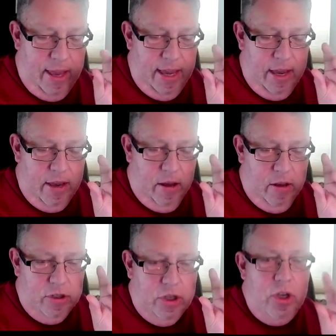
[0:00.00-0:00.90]
thing he
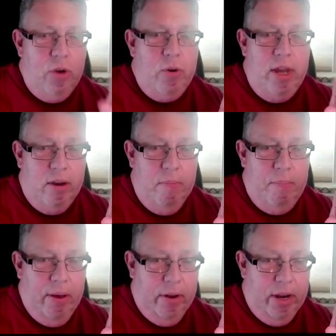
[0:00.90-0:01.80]
calls unique
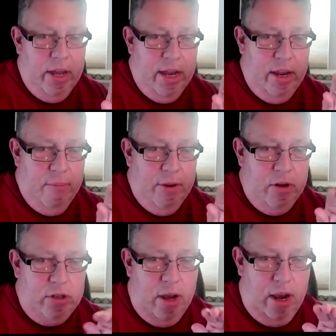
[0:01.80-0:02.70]
ability, and
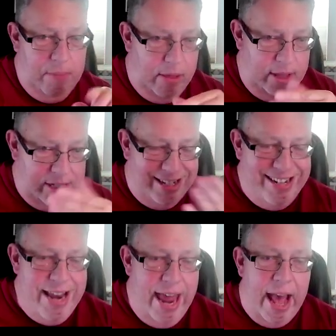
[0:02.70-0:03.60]
when you're talking about this
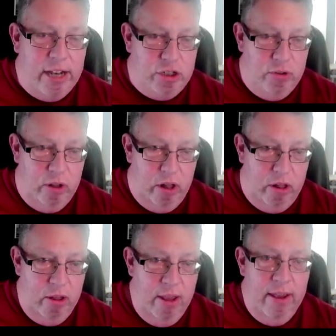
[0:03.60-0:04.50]

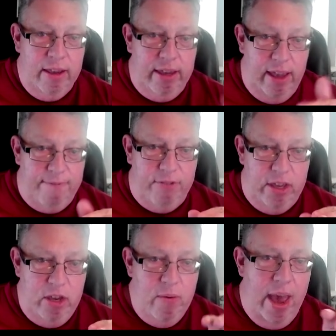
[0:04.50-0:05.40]
natural
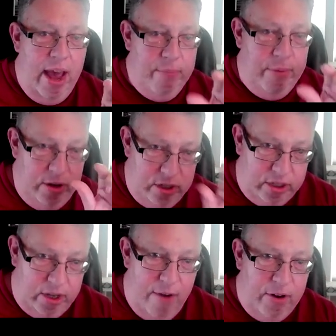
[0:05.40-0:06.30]
gift that you had when you
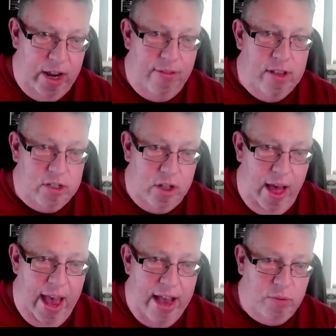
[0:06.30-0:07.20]
discovered it in this
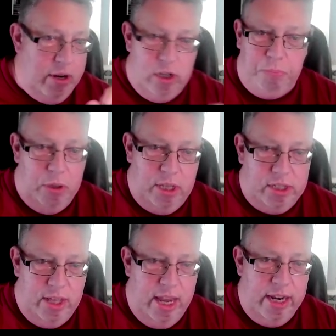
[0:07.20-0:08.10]
class, where you just put
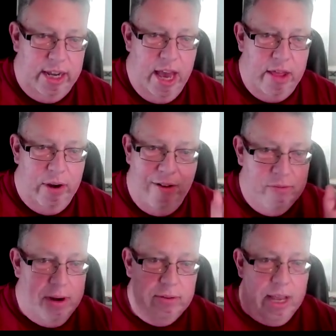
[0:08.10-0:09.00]
this thing together and
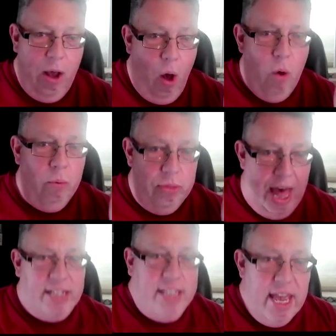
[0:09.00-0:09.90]
everybody was like,
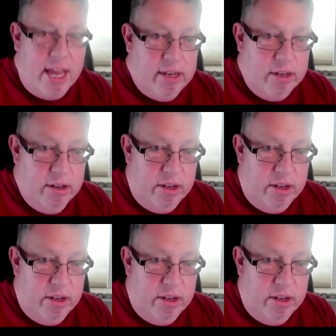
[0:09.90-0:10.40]
"Oh, that's it,"